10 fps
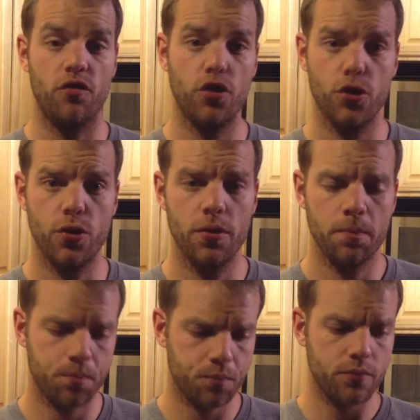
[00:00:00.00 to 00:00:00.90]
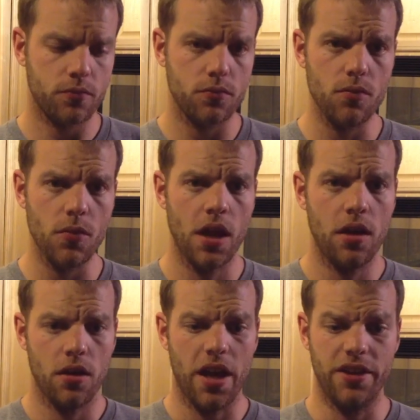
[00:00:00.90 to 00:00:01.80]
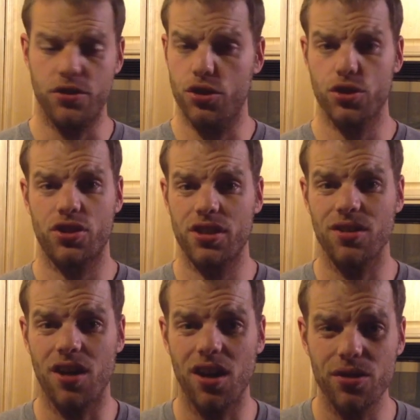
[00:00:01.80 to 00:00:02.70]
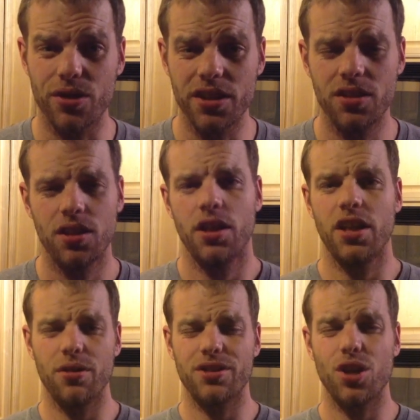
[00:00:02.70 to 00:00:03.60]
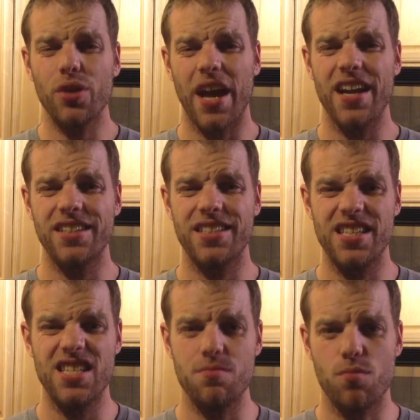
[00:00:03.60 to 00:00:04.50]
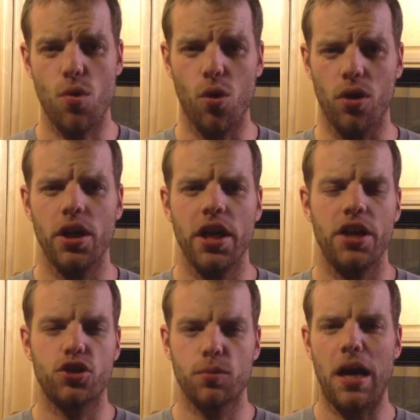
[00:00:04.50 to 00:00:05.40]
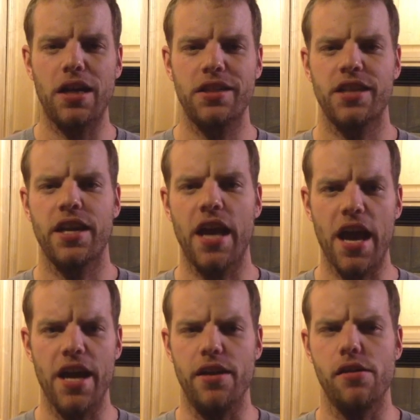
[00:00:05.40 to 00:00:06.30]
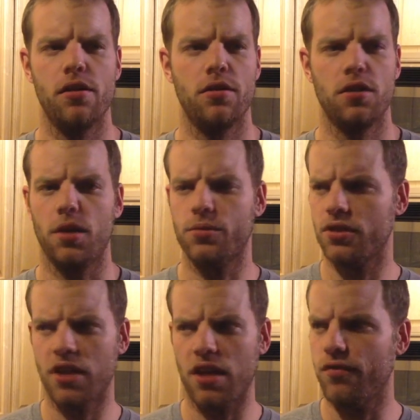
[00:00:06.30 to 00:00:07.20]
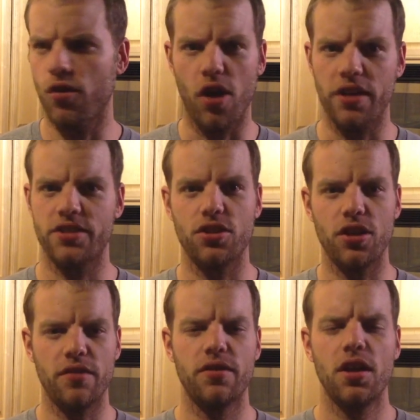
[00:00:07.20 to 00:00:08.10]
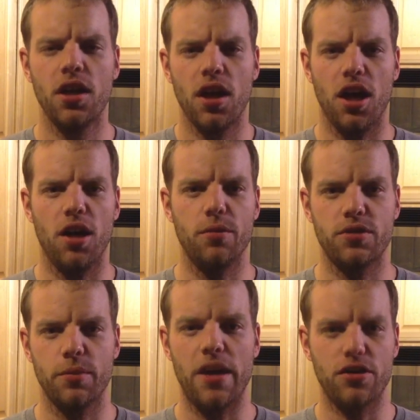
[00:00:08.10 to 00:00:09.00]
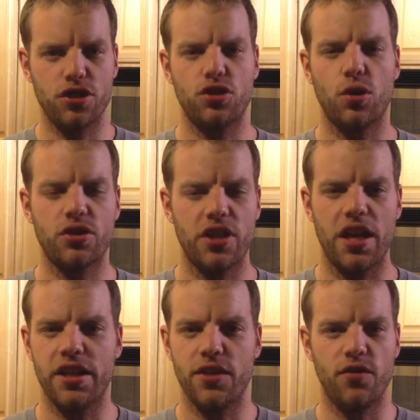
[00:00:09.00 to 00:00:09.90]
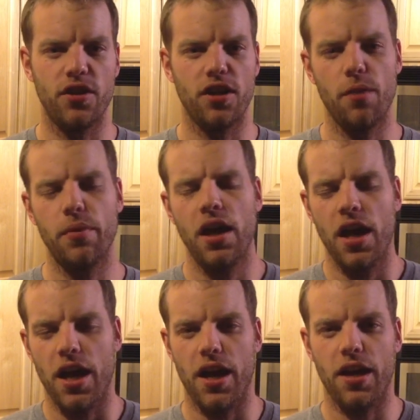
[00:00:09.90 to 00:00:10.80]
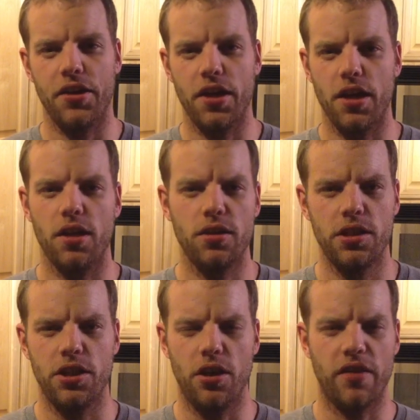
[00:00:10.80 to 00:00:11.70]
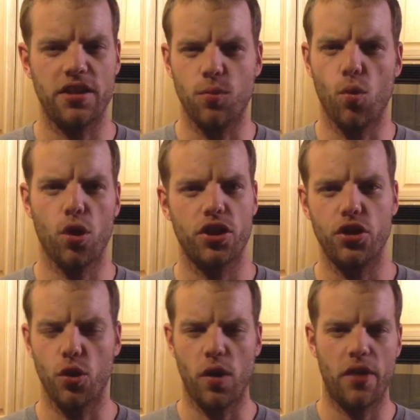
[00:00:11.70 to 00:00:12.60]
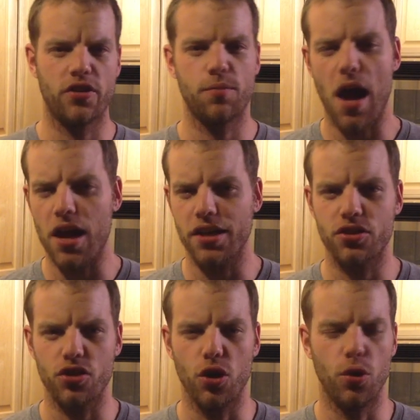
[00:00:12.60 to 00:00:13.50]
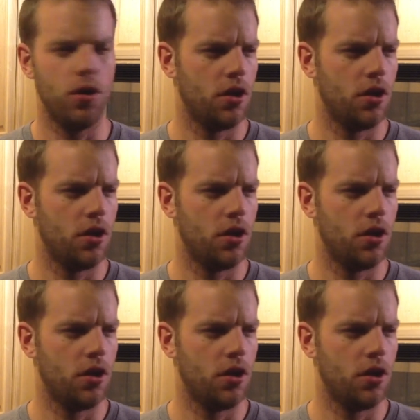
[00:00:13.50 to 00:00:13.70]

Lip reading: food, and you're still hungry, it's okay to eat more. It's your body saying, hey, I'm still not full. I still have some energy stores that I need to fill up, and I've got some work to do around this body, so